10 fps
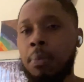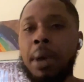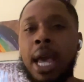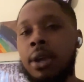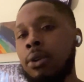
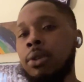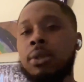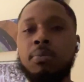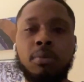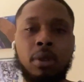
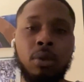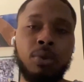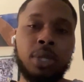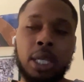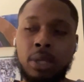Packers
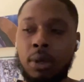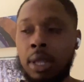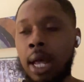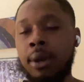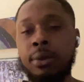losing to a
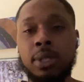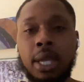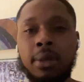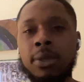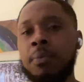lot of those
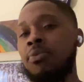teams.